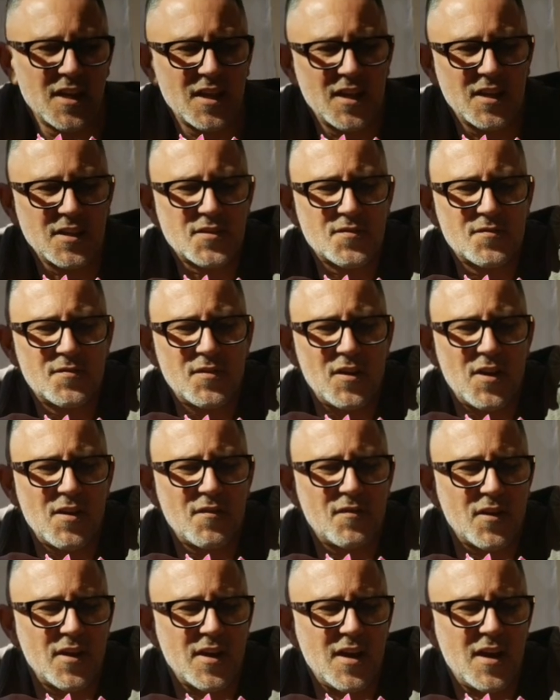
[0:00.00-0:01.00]
It's very,
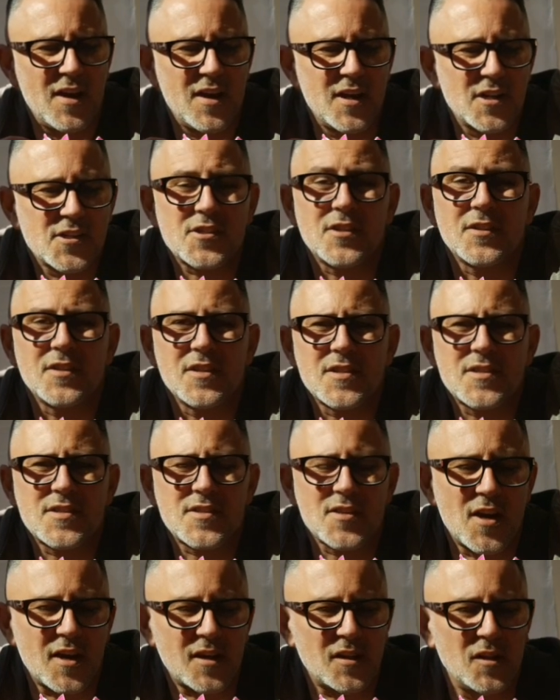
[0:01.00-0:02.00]
very harsh on these
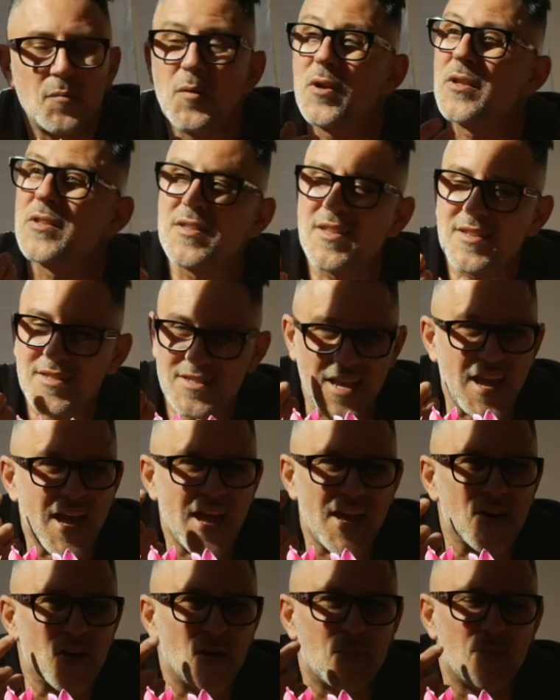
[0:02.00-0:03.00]
cyclamens
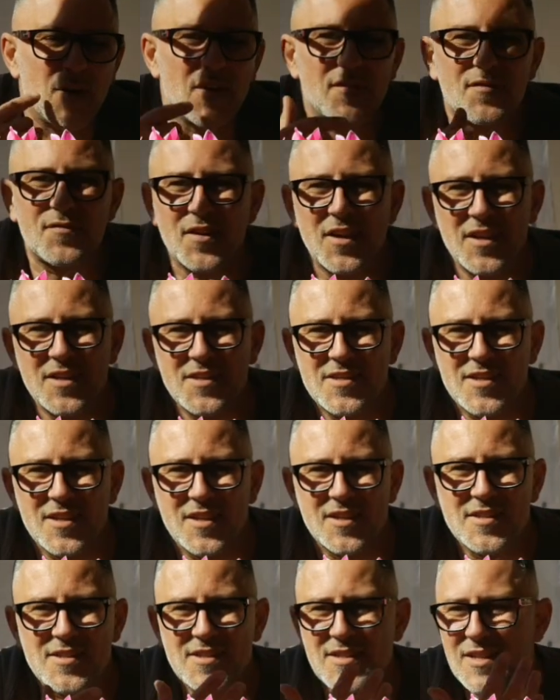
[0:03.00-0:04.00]
and on my face. You
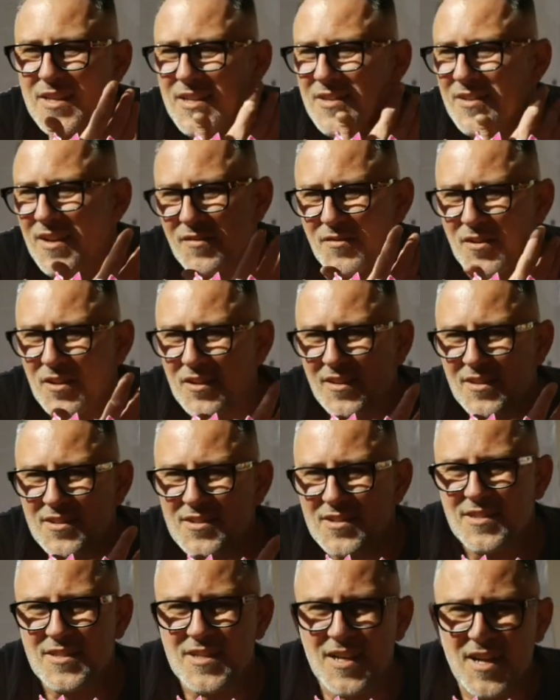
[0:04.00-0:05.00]
can see I've got lots
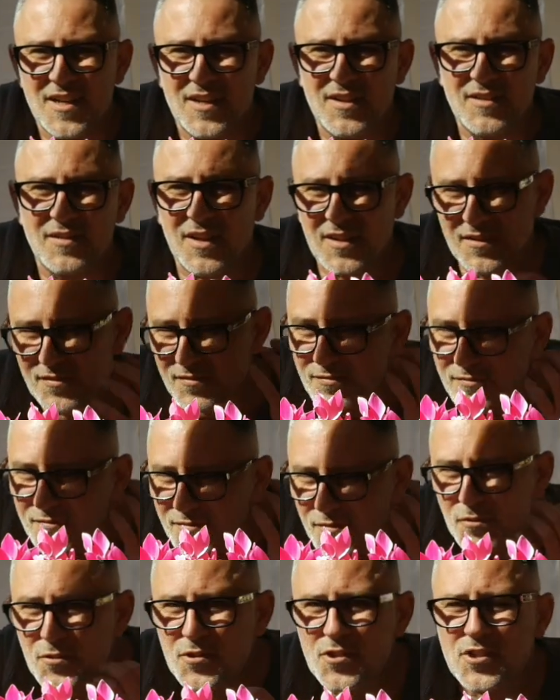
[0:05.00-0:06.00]
of dark, like
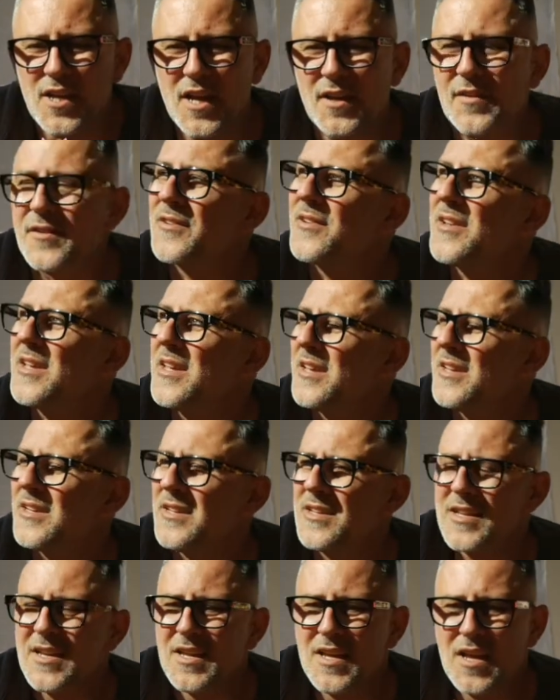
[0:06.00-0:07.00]
full shadow
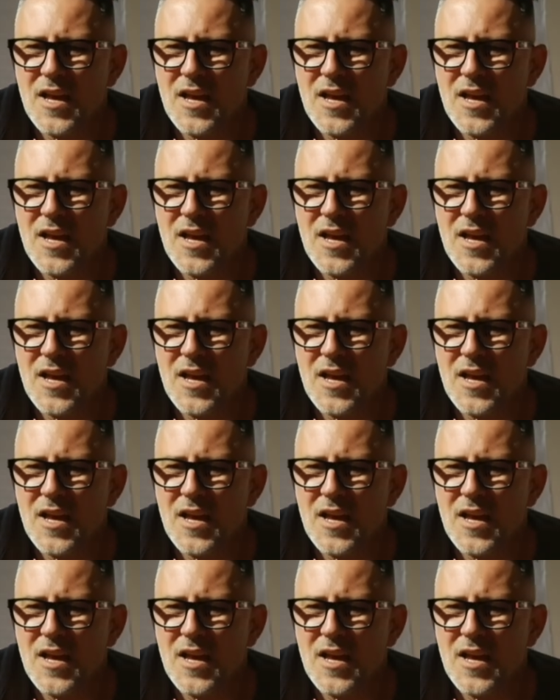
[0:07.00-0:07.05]
here.